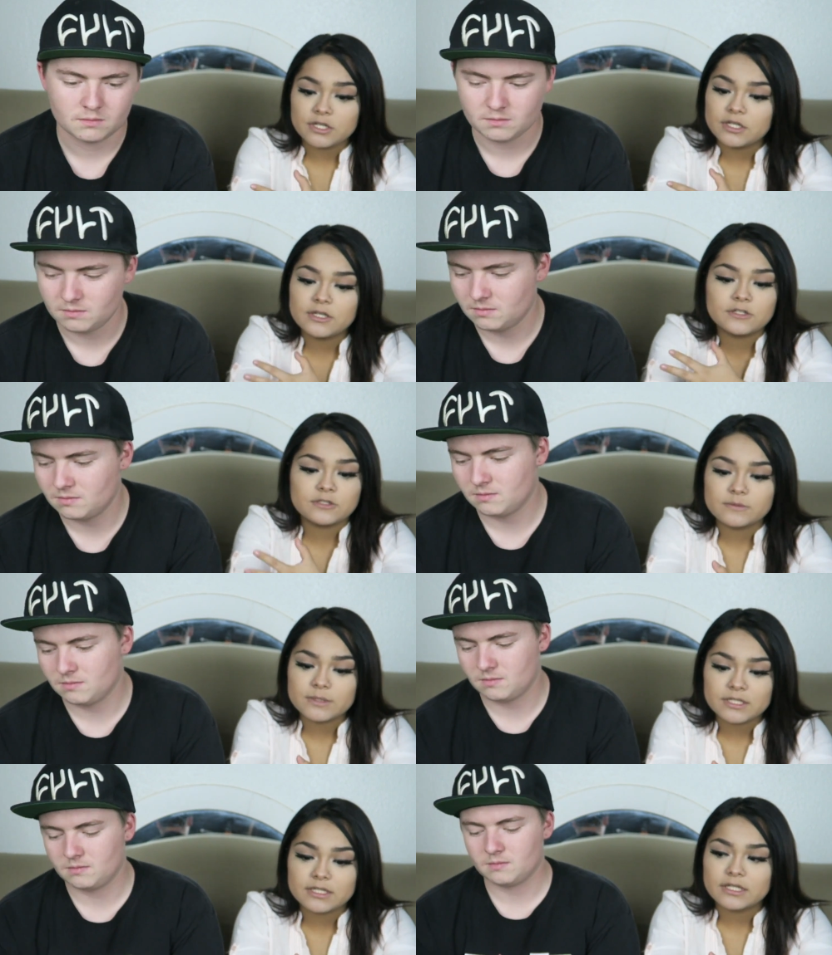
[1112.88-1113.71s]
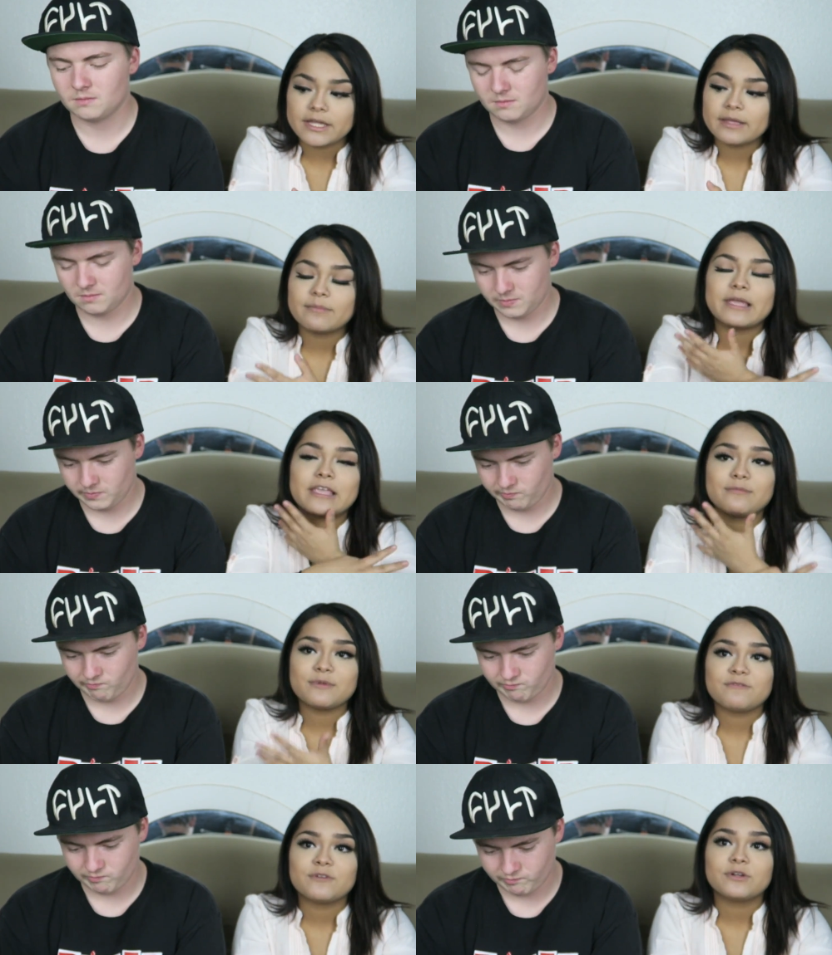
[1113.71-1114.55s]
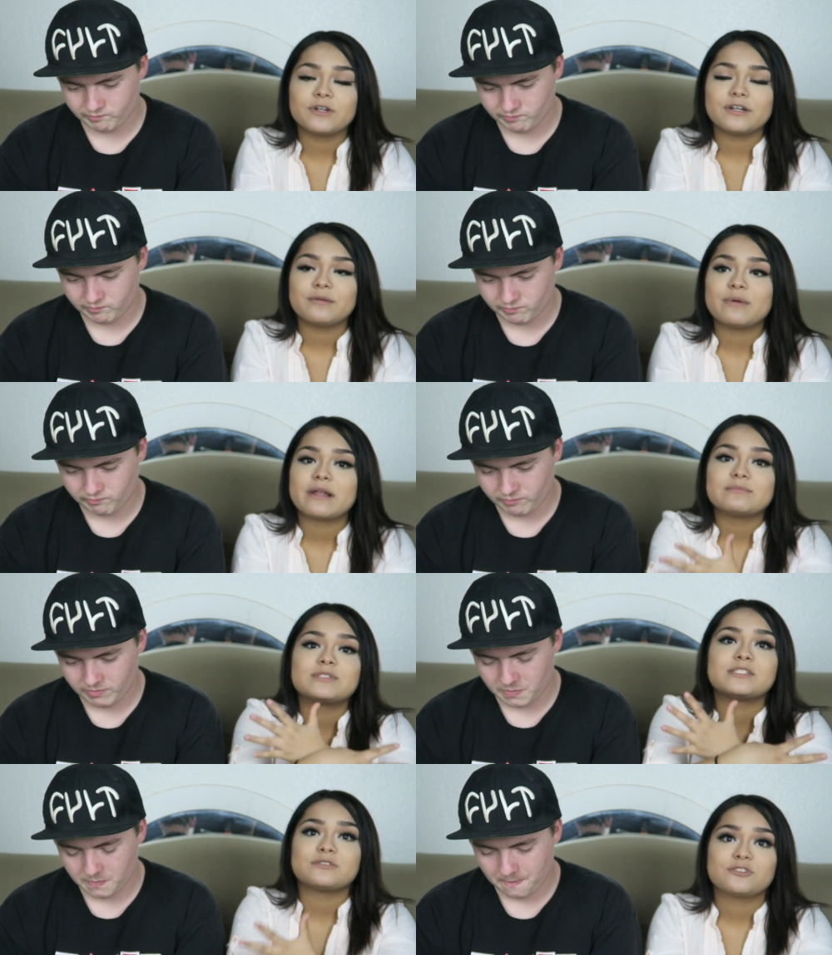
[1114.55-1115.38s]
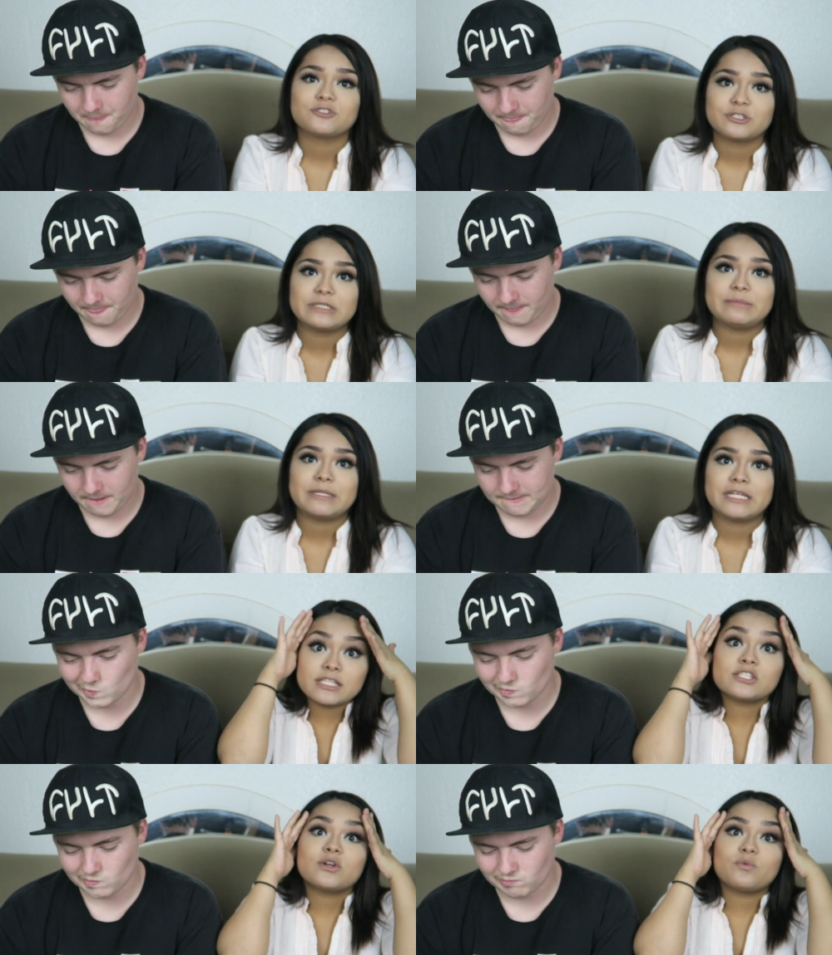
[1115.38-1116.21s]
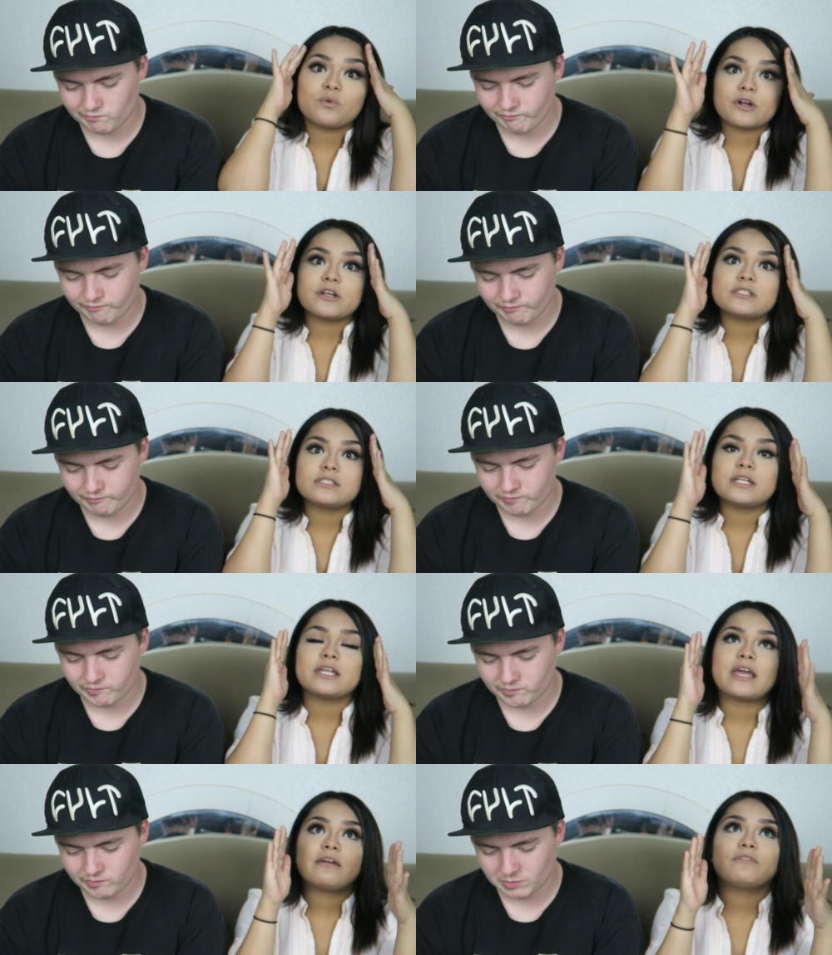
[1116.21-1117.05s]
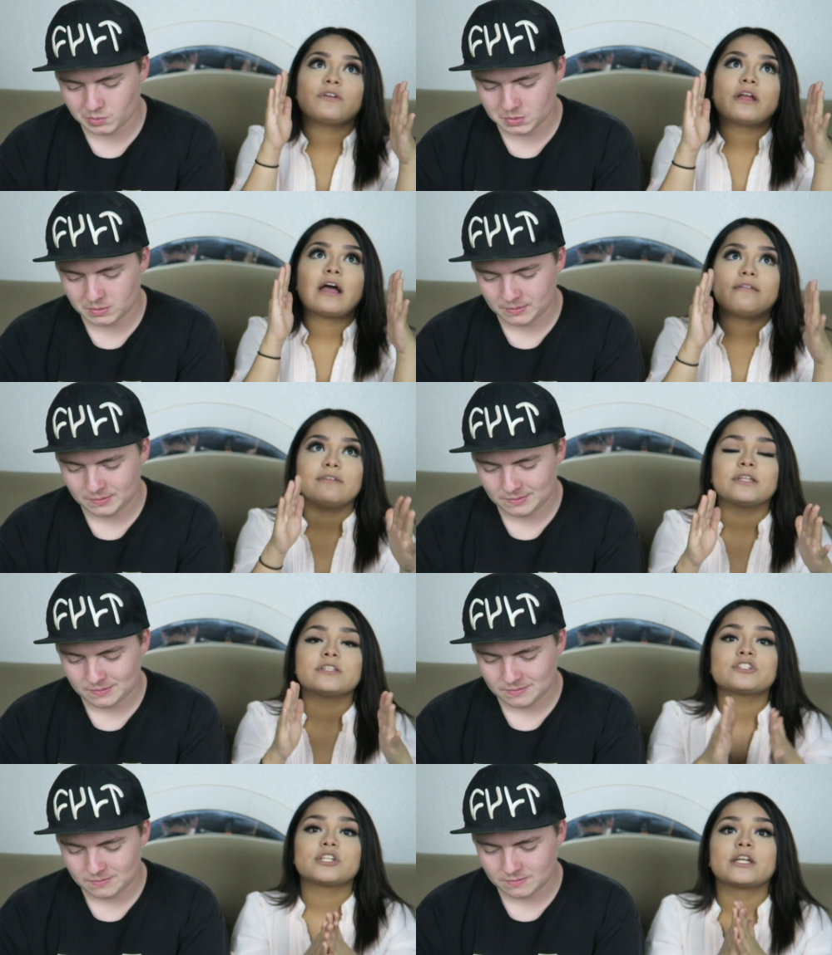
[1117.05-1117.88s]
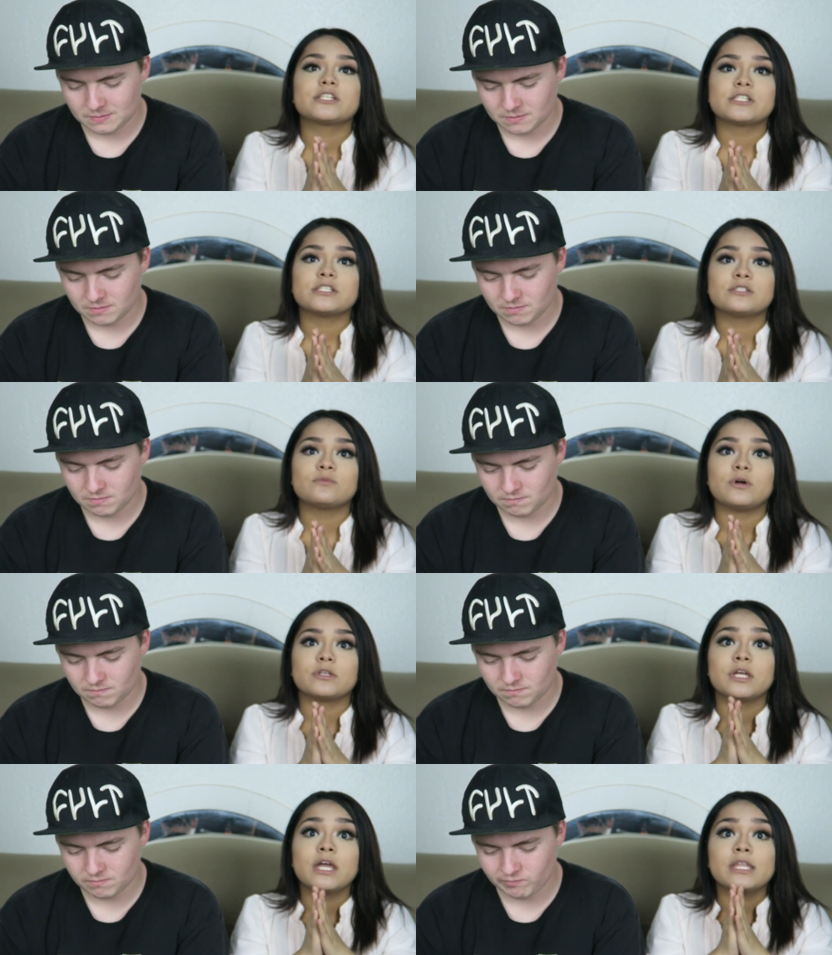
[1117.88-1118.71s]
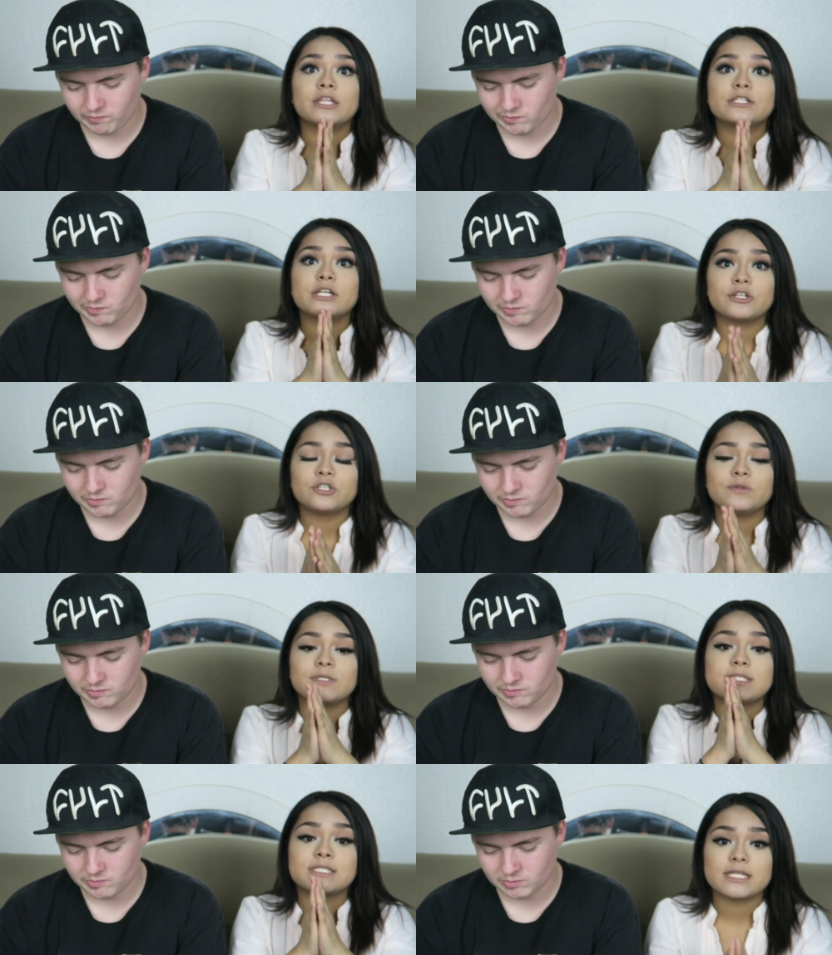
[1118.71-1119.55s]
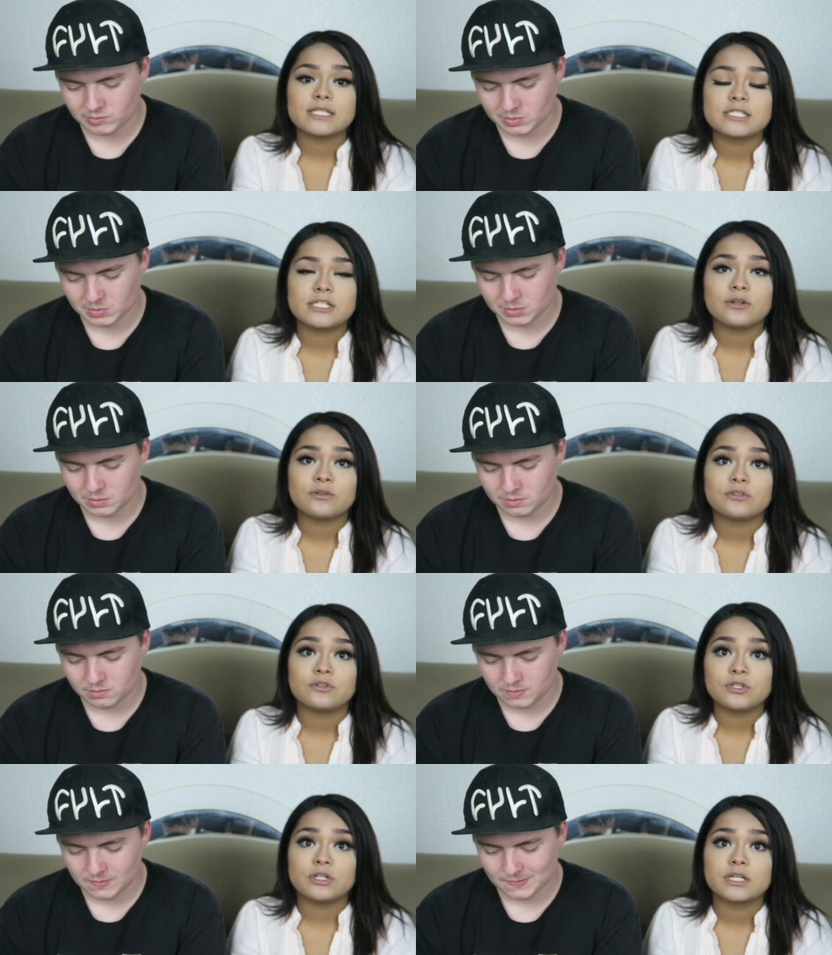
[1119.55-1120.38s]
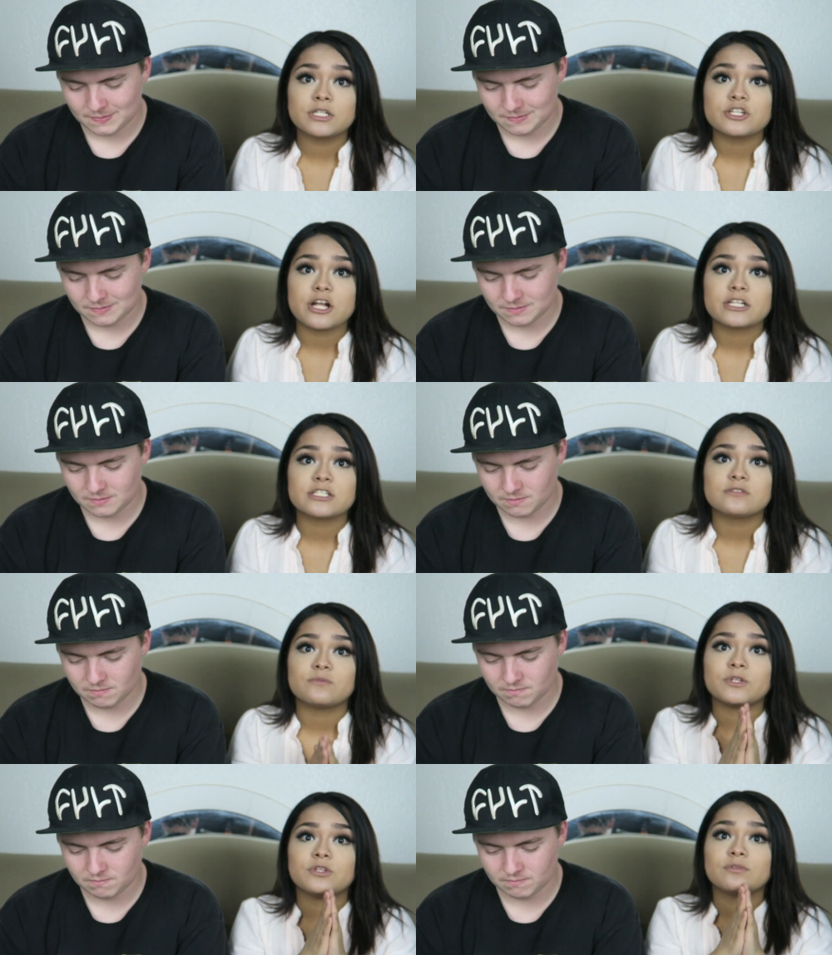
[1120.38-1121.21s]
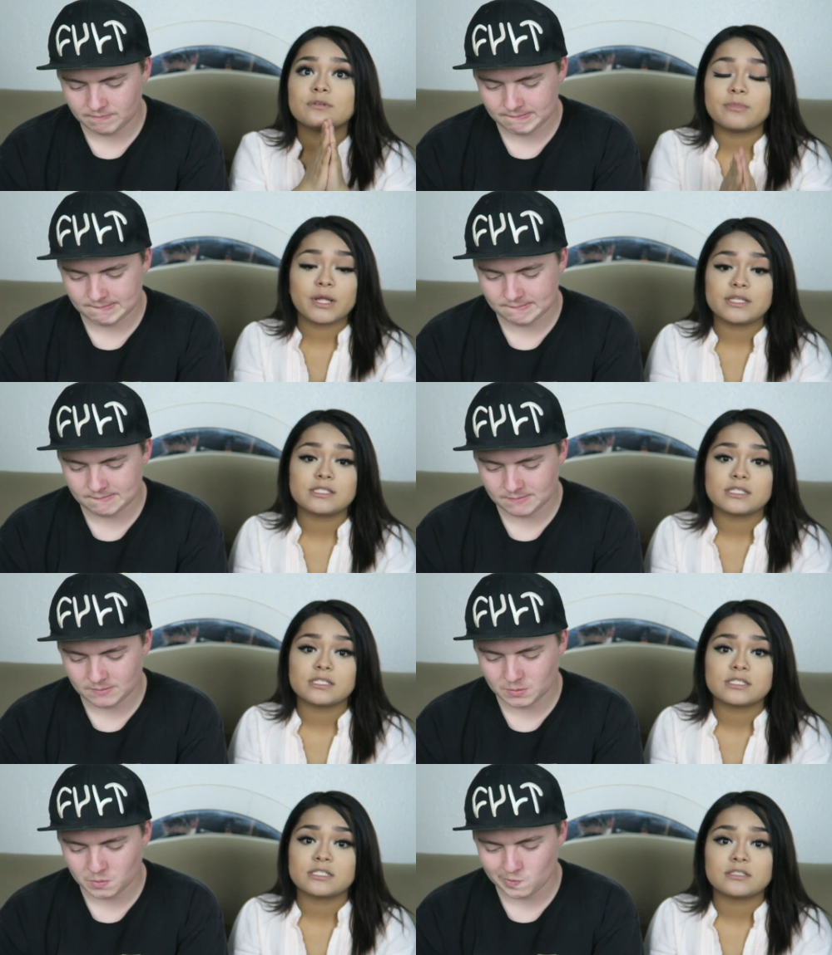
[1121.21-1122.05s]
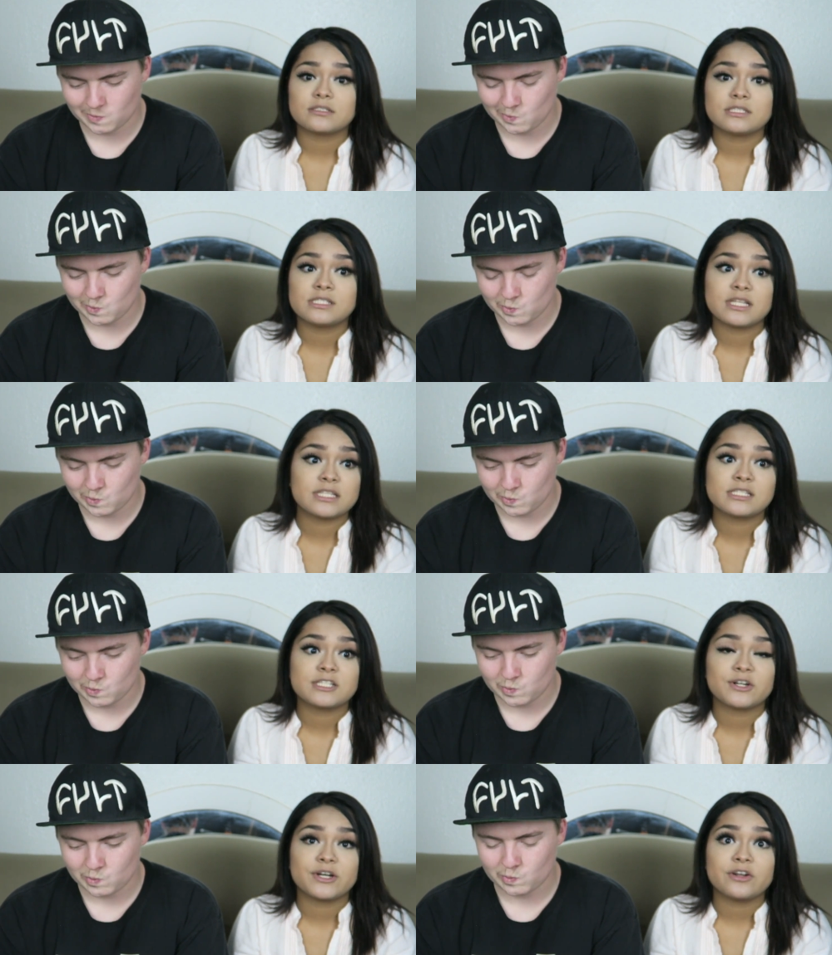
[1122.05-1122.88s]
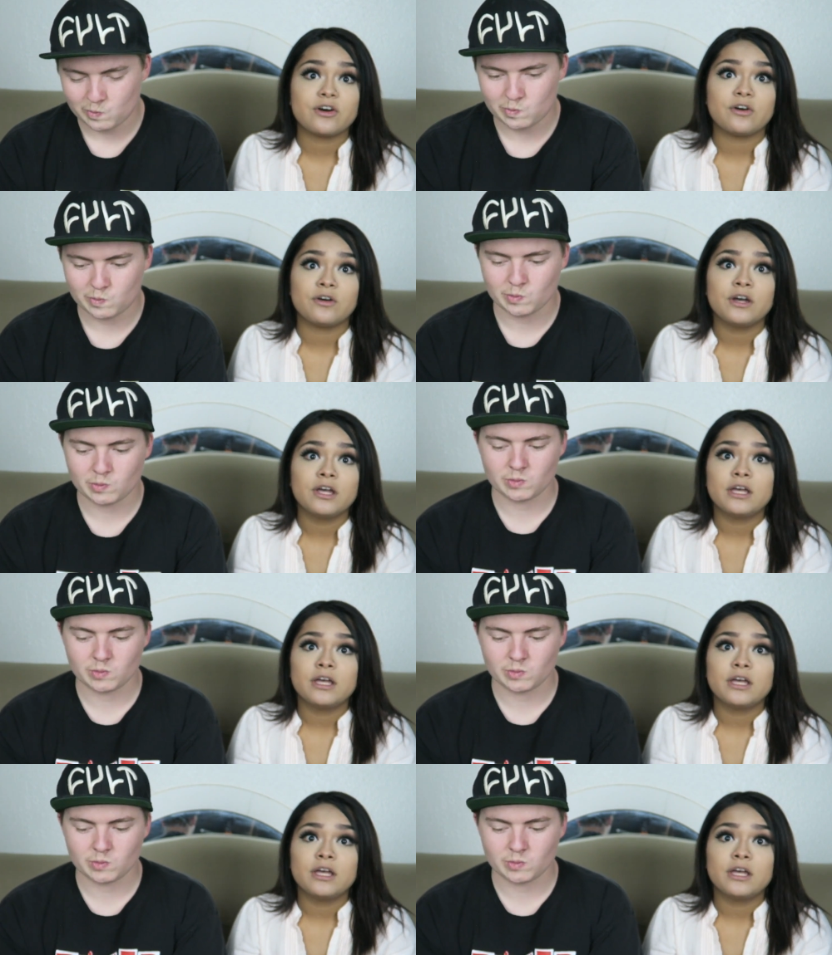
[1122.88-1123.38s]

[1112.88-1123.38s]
Speaker 1: good, you're doing good, like making me feel good, but I'm still screaming. It's the worst thing ever having contractions while they're telling you to sit still through your contractions when you can barely sit still sit still at all